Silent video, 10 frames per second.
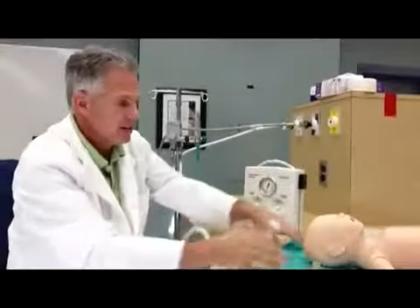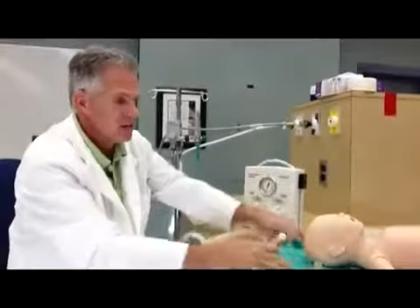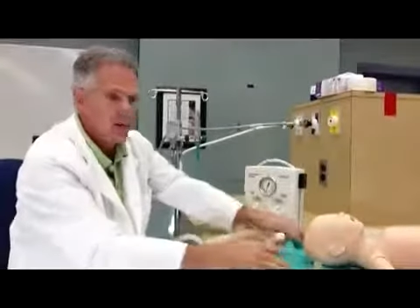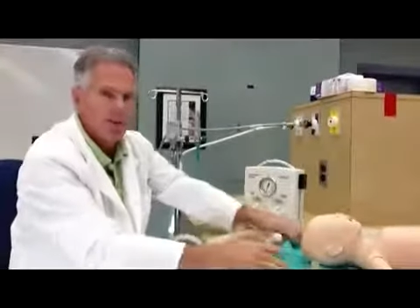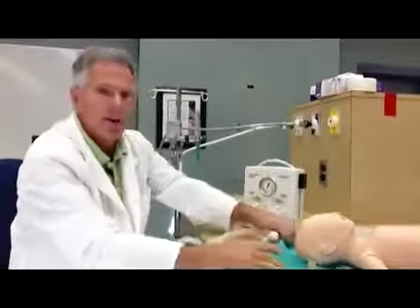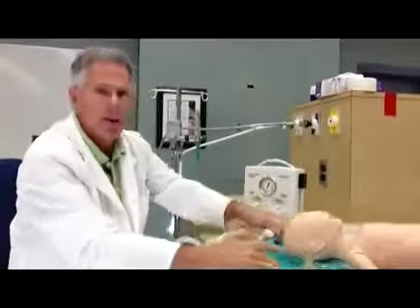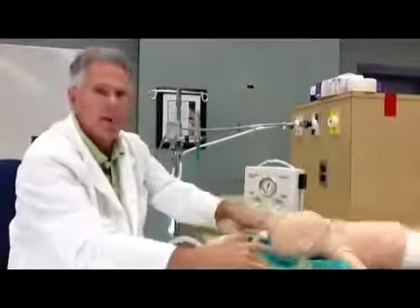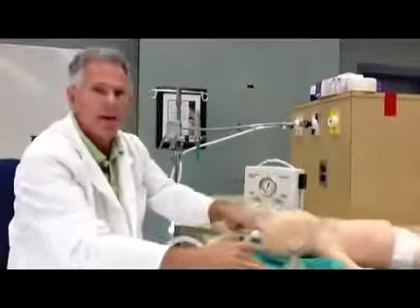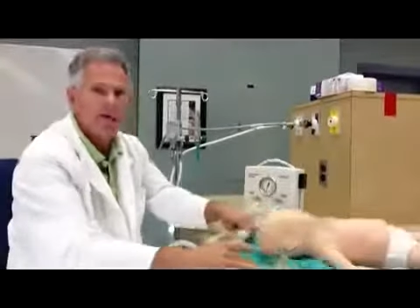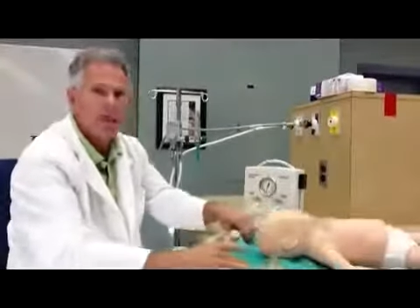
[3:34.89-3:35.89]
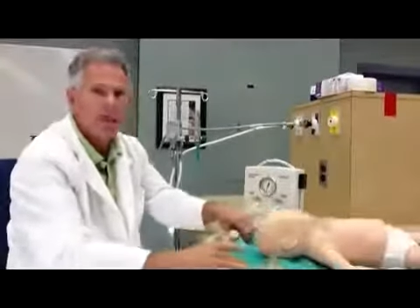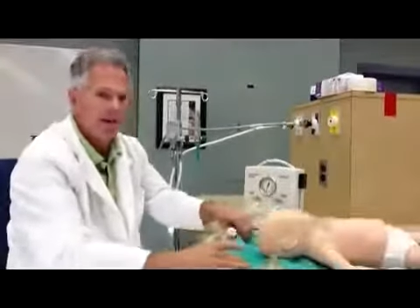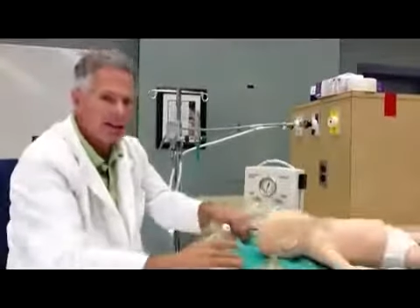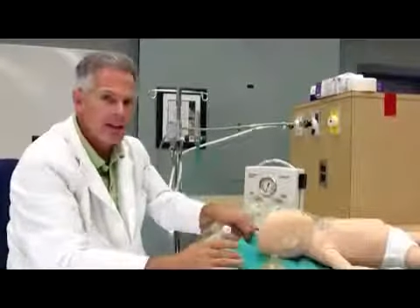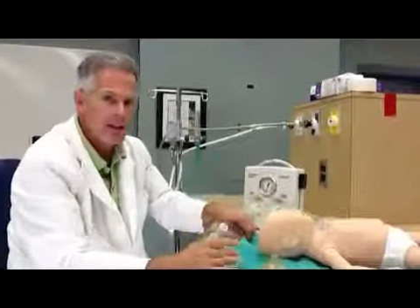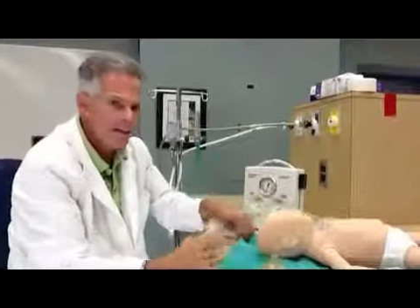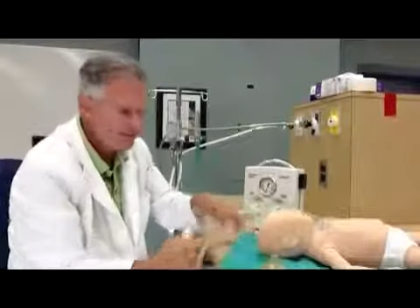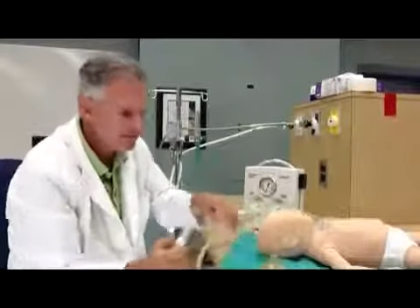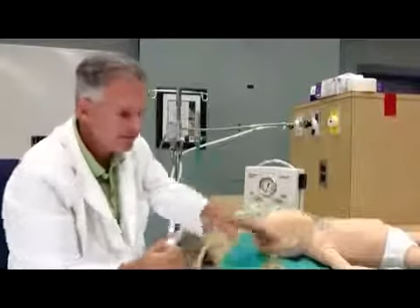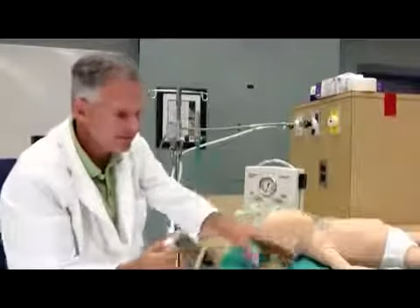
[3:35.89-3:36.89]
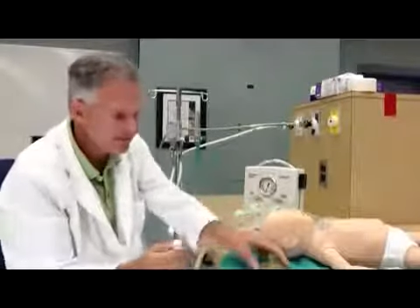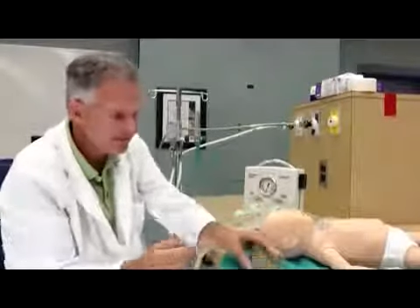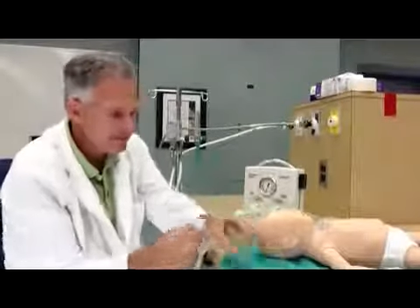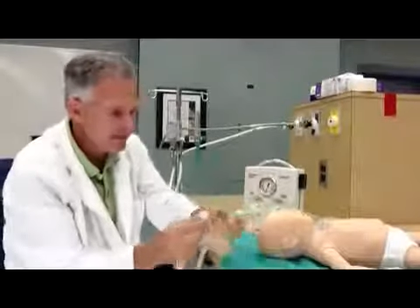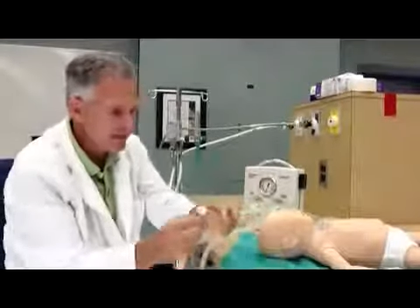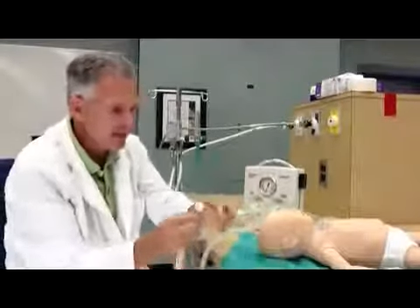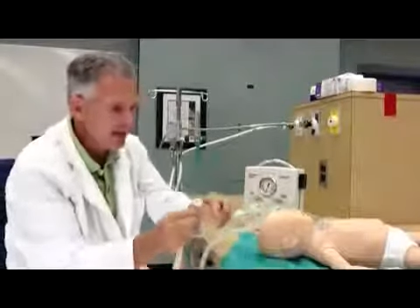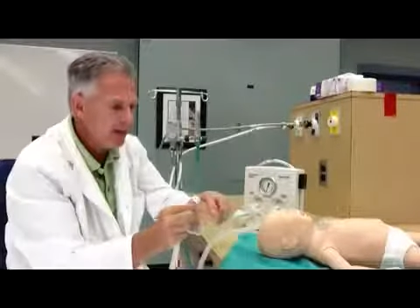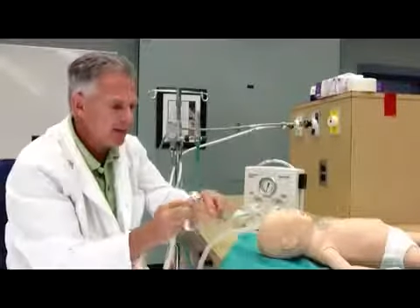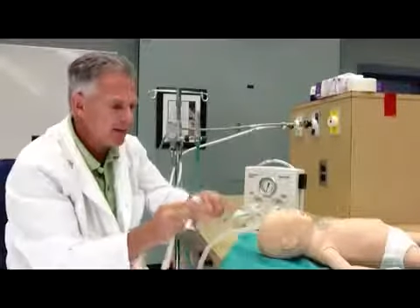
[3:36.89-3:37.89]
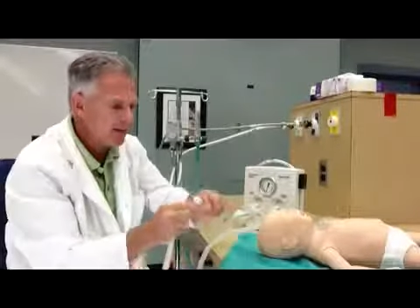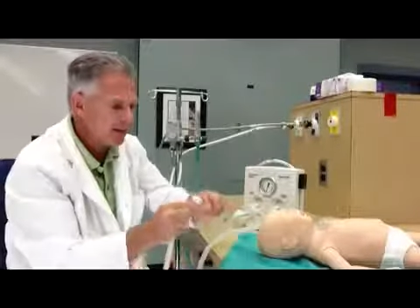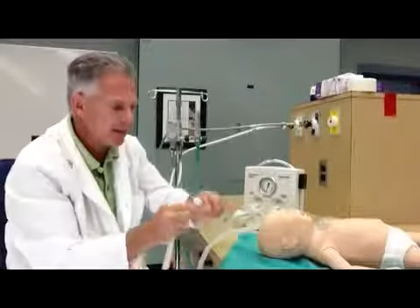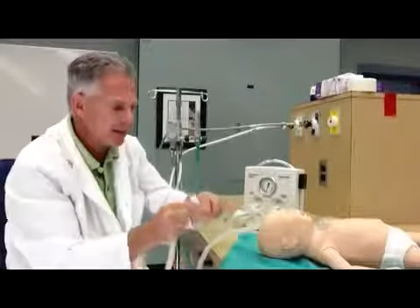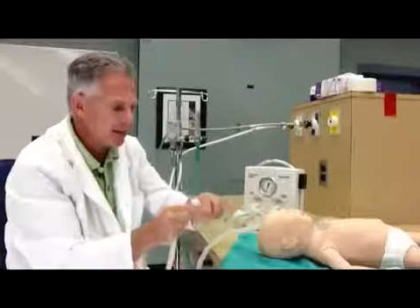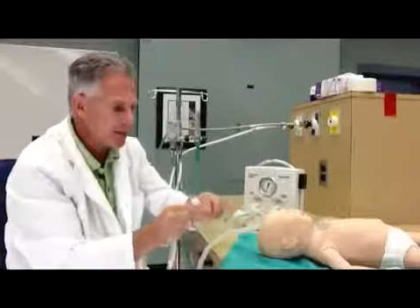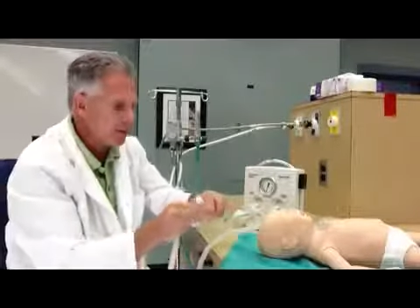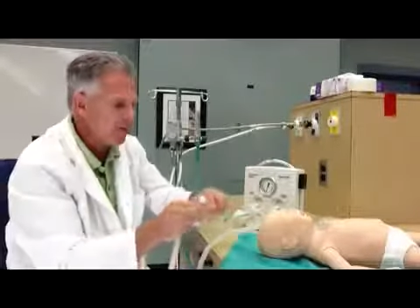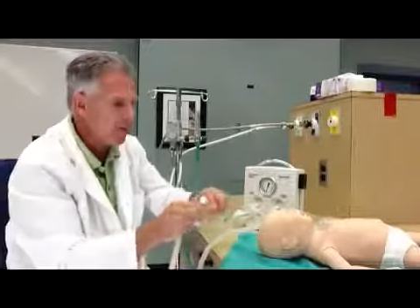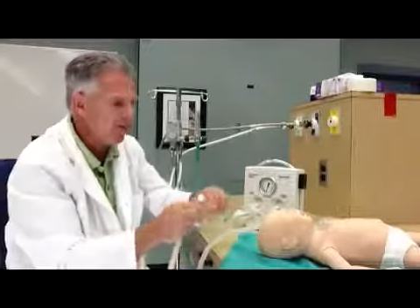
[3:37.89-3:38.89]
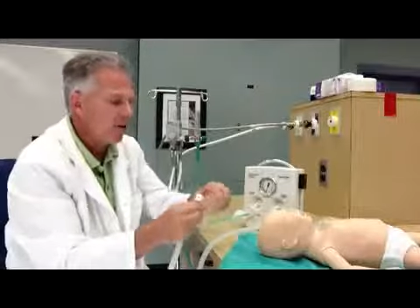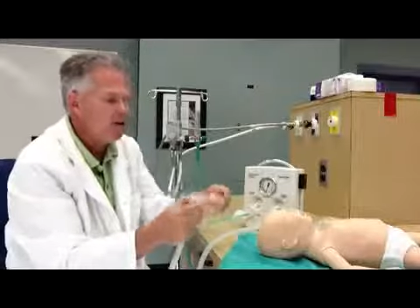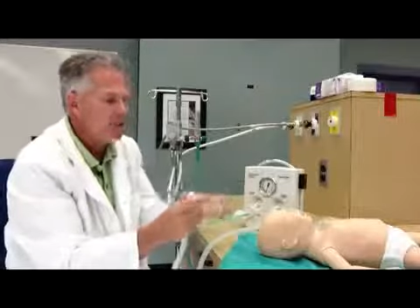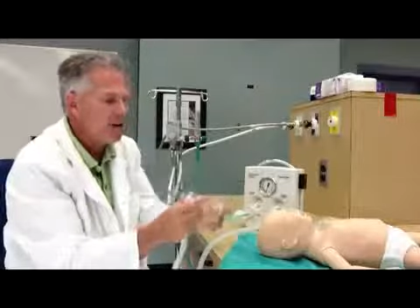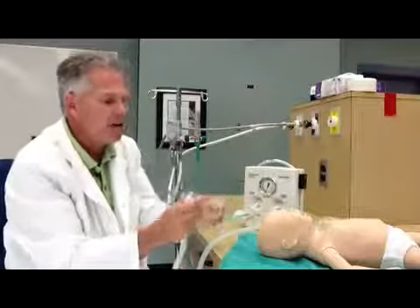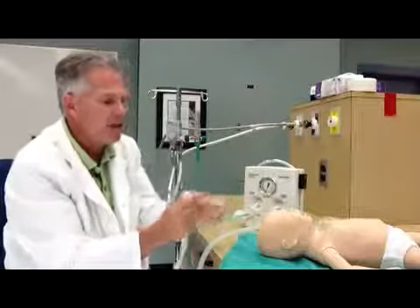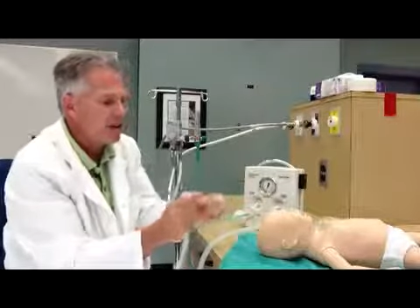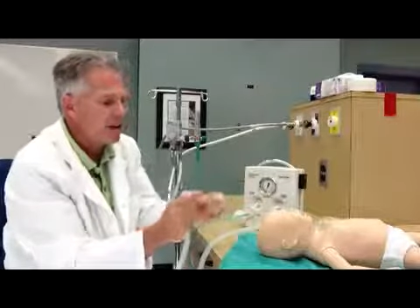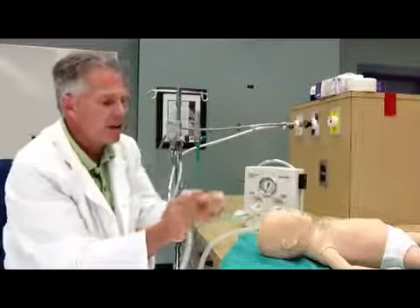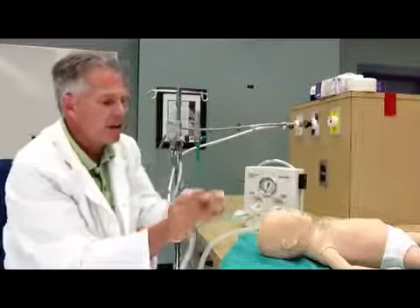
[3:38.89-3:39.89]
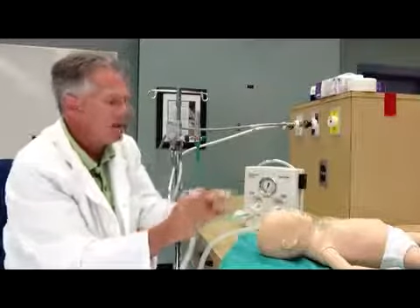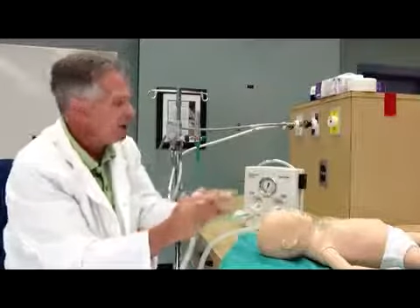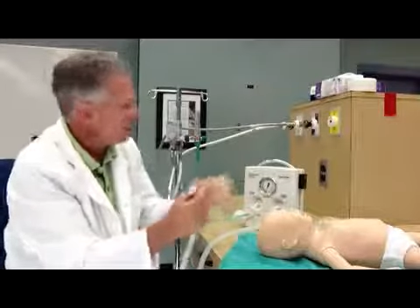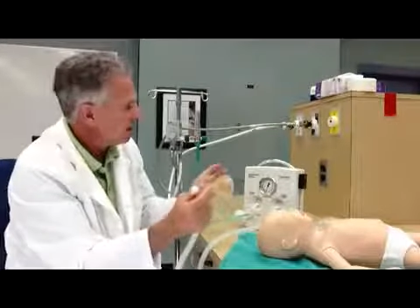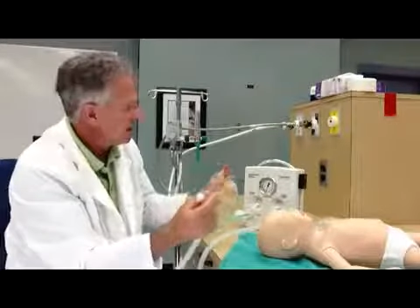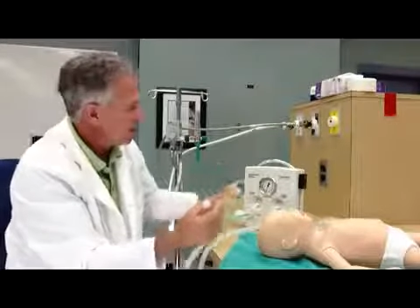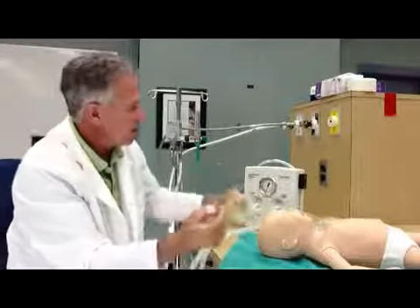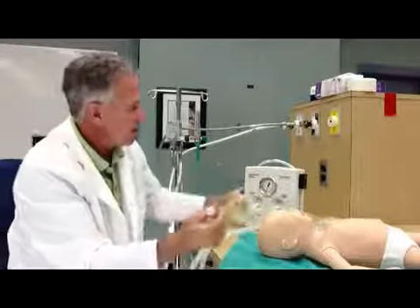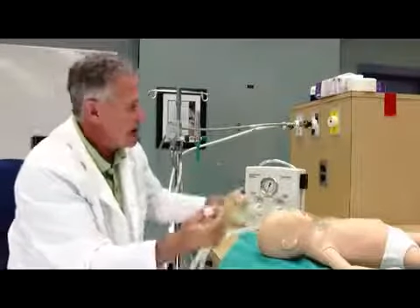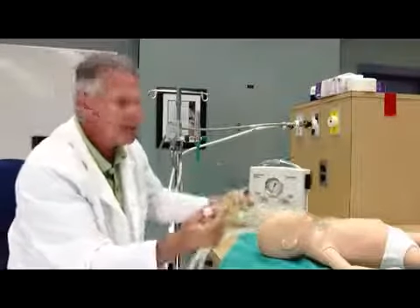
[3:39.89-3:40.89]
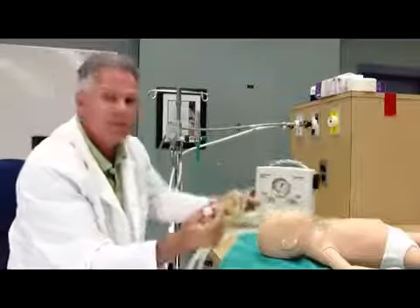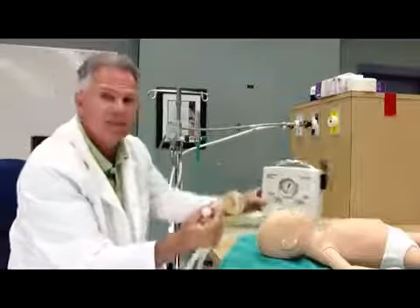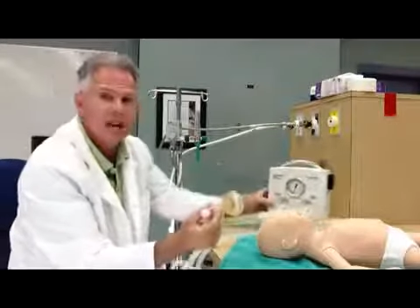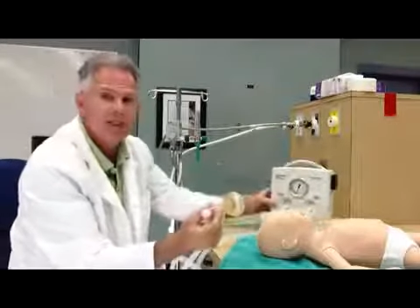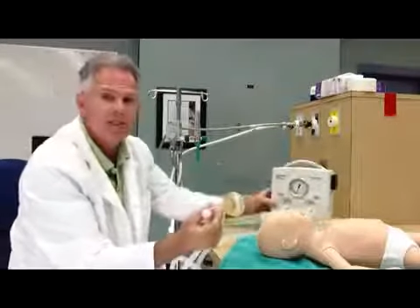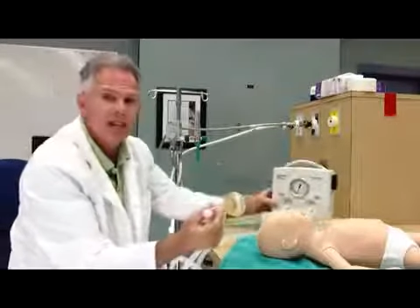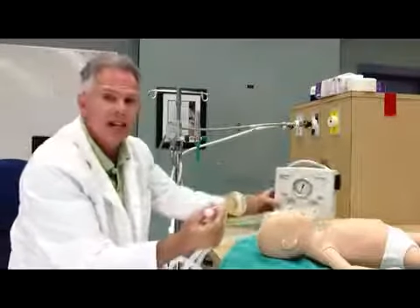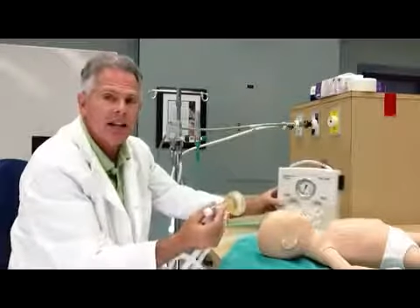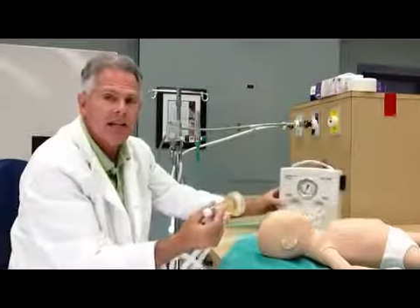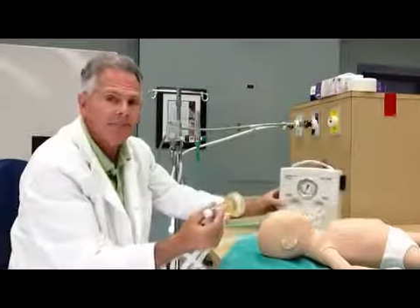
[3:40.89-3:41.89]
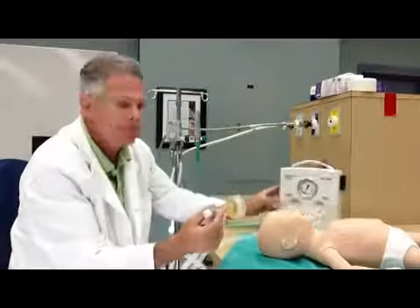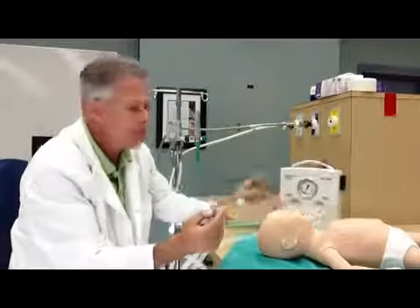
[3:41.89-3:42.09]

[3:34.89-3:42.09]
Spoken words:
So we've got our patient right here. I've got the Neopuff all set up. I've got a mask that I've selected.